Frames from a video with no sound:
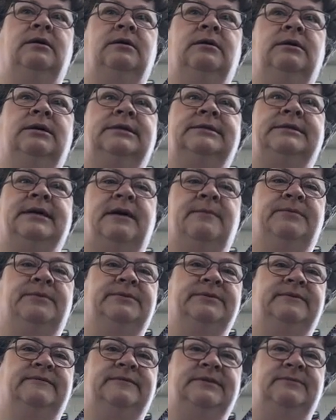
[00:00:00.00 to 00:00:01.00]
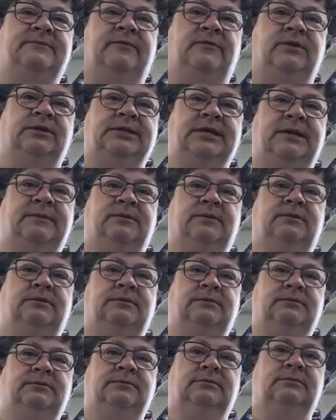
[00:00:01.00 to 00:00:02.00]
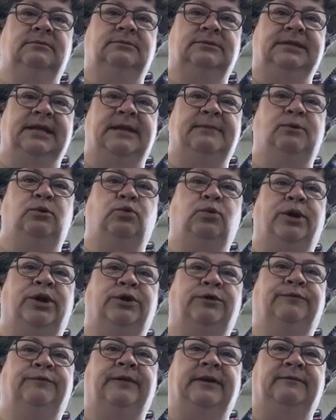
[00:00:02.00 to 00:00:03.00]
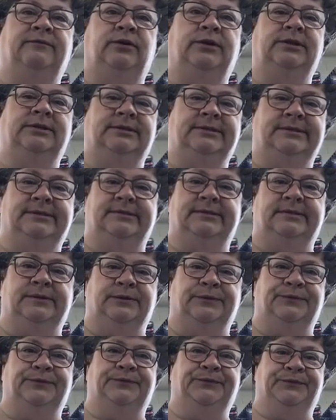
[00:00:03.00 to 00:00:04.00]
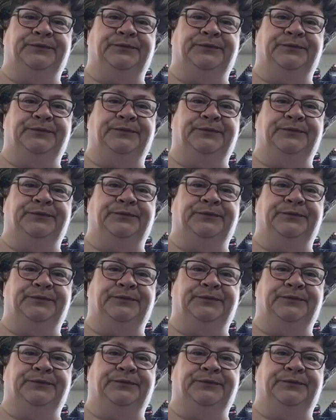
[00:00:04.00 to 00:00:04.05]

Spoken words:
examples of some of our table runner favorites. So,